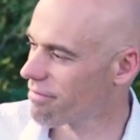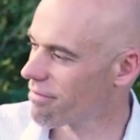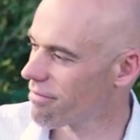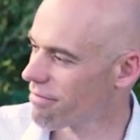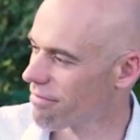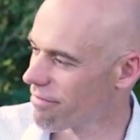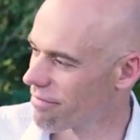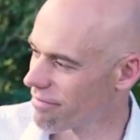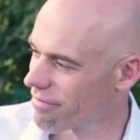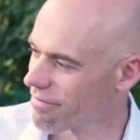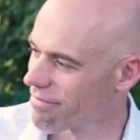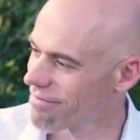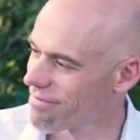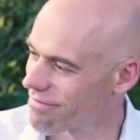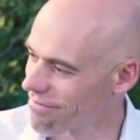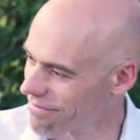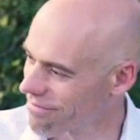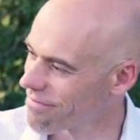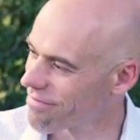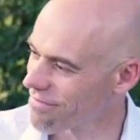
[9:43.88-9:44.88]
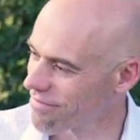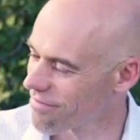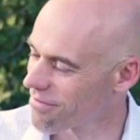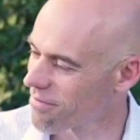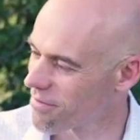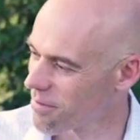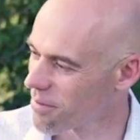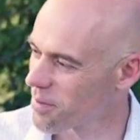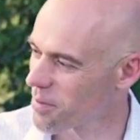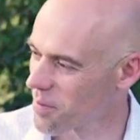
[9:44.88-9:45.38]

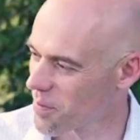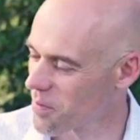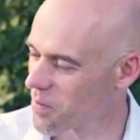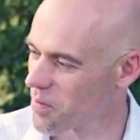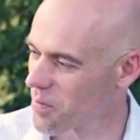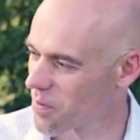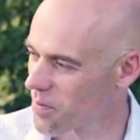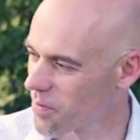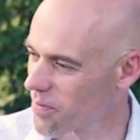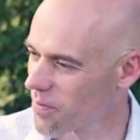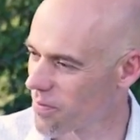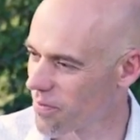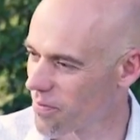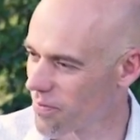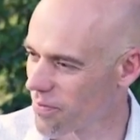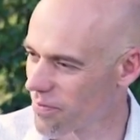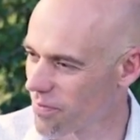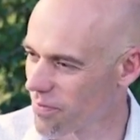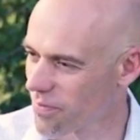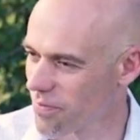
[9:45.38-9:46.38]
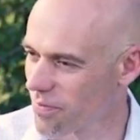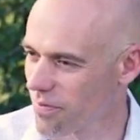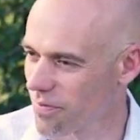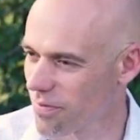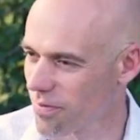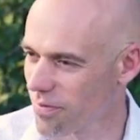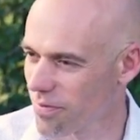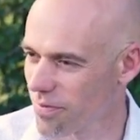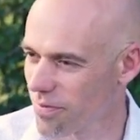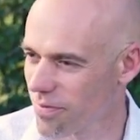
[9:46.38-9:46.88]

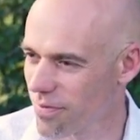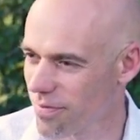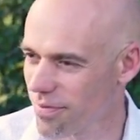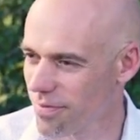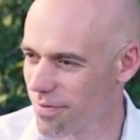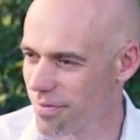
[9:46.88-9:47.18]
(silent)